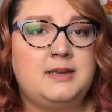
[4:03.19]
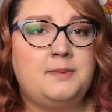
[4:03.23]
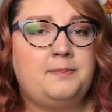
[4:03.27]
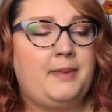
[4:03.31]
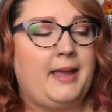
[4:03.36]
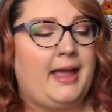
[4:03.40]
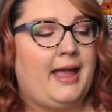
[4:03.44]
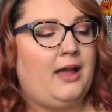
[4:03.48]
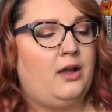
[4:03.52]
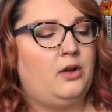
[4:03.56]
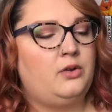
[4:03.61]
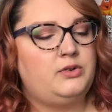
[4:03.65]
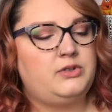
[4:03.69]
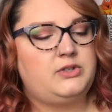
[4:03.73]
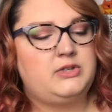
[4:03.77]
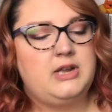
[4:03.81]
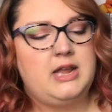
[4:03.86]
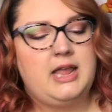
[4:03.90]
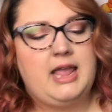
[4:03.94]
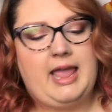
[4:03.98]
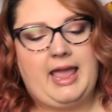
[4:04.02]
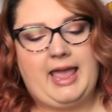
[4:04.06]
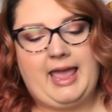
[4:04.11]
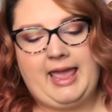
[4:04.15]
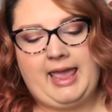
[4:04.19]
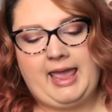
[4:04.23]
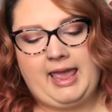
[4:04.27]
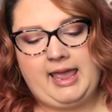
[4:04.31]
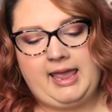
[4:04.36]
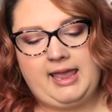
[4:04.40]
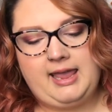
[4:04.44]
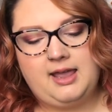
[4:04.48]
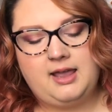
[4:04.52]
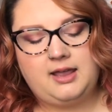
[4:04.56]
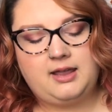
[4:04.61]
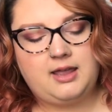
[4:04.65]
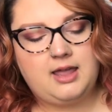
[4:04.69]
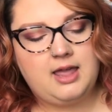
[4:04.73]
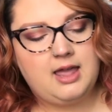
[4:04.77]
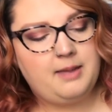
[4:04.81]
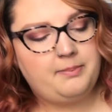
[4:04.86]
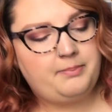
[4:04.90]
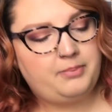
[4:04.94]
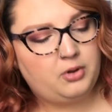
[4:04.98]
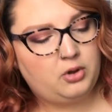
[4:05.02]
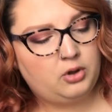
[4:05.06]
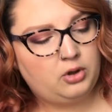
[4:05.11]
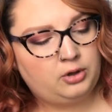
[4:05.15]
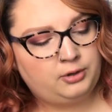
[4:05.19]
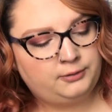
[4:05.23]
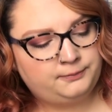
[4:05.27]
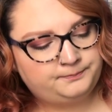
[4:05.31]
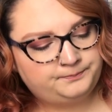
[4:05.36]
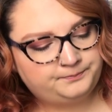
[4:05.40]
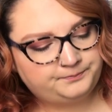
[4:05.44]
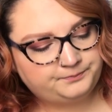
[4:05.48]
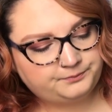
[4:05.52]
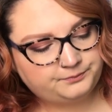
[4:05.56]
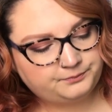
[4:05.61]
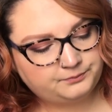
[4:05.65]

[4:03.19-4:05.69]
about a couple,